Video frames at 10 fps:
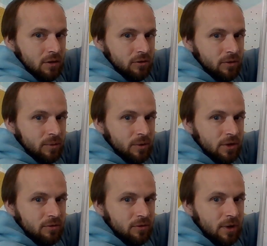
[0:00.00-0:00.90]
So if I'm
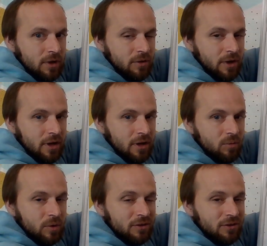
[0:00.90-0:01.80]
looking from angle A,
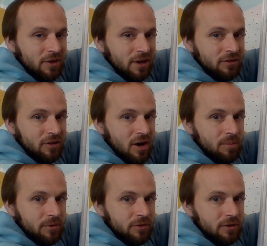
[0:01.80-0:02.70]
what side is
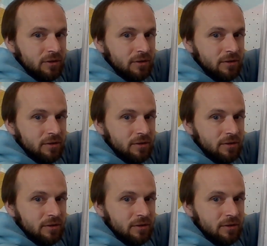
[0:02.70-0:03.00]
opposite?